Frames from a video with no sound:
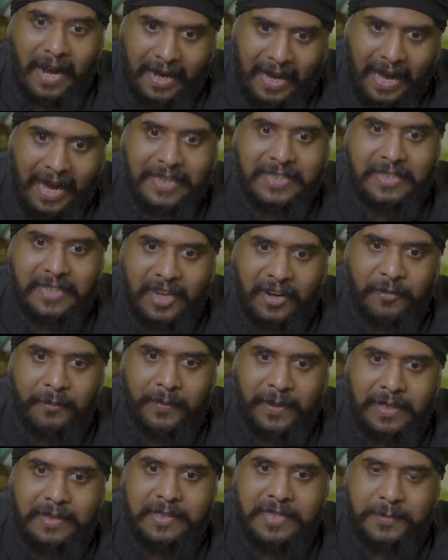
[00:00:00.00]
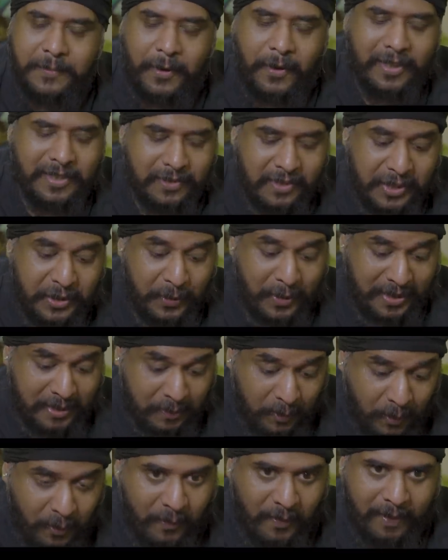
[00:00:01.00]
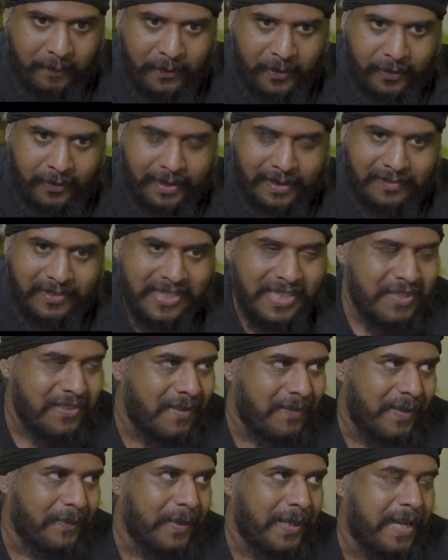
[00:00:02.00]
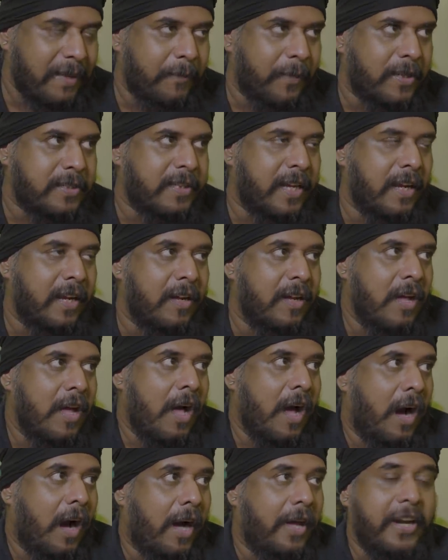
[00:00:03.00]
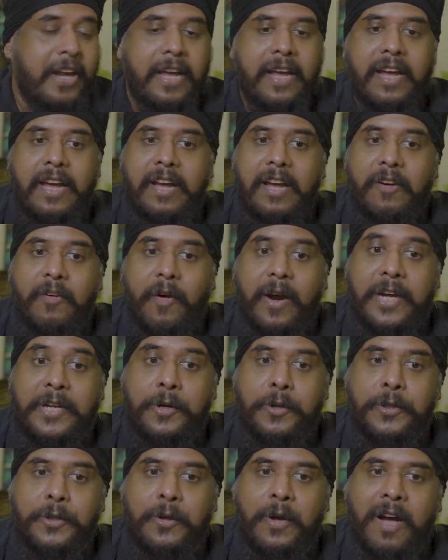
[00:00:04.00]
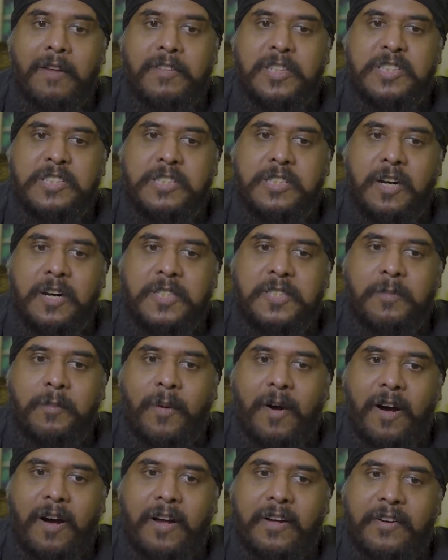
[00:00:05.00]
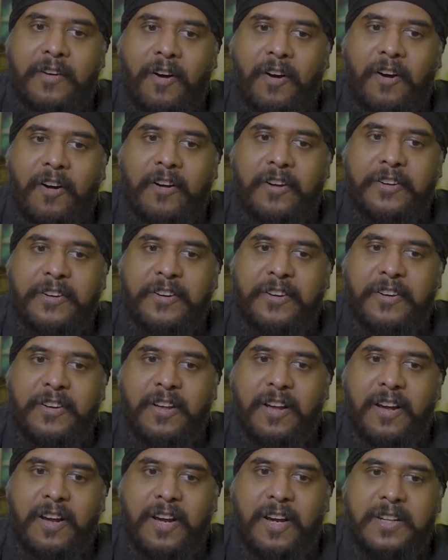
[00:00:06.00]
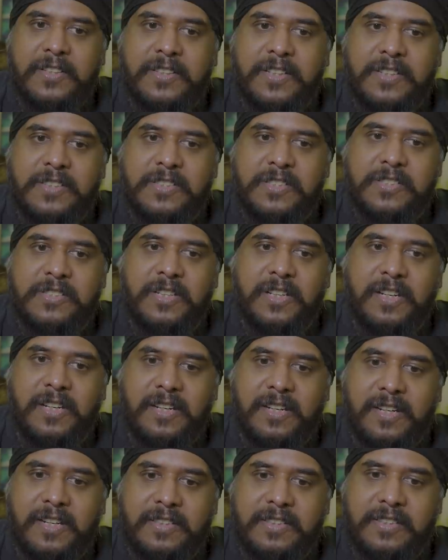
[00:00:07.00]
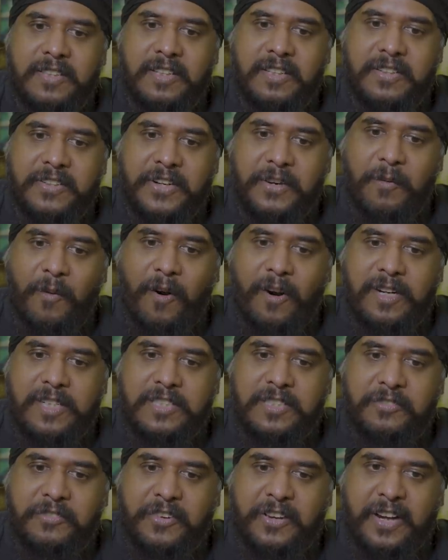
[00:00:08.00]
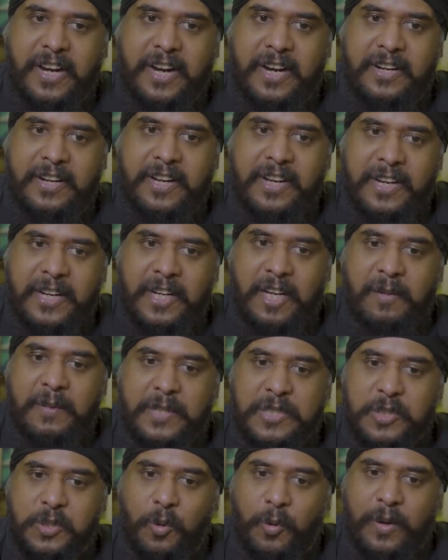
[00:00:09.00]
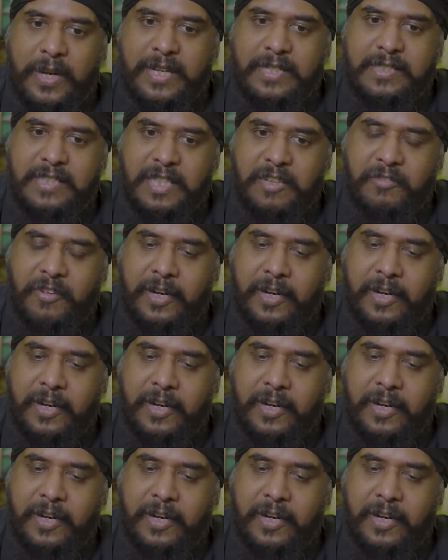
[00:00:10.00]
I actually have built this product so that you explore my product, which is why people keep asking, "Are, why don't you have a search bar on the rewards of Cred? It'll be so easy. See if